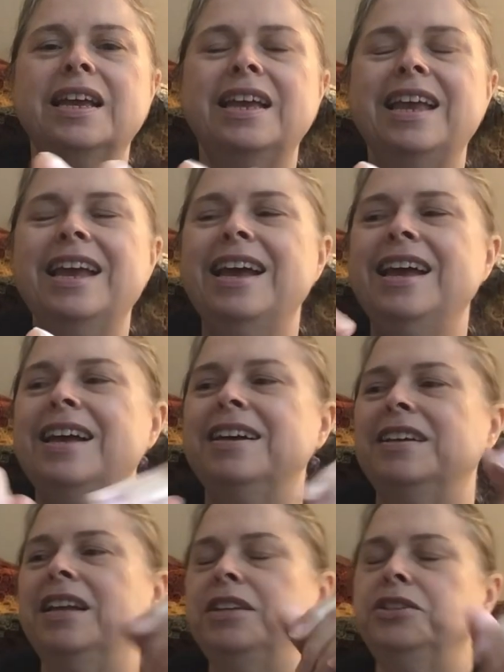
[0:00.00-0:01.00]
Yeah,
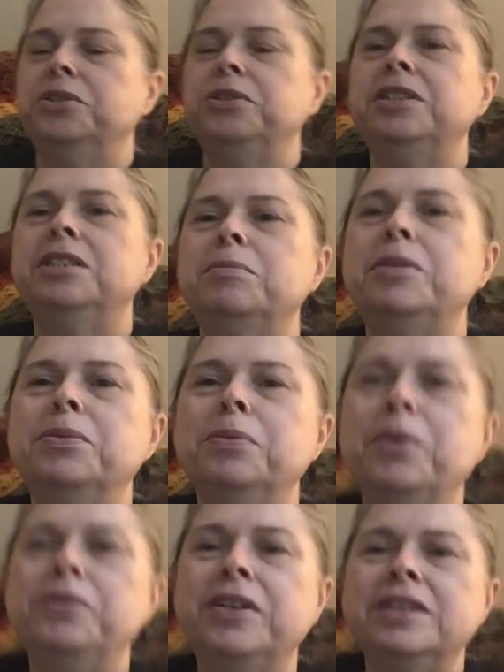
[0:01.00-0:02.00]
I'll show you some of the
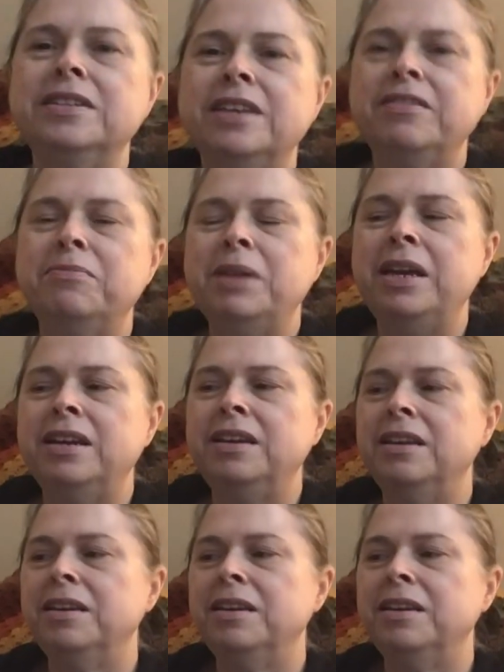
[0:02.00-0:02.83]
rovings I've made.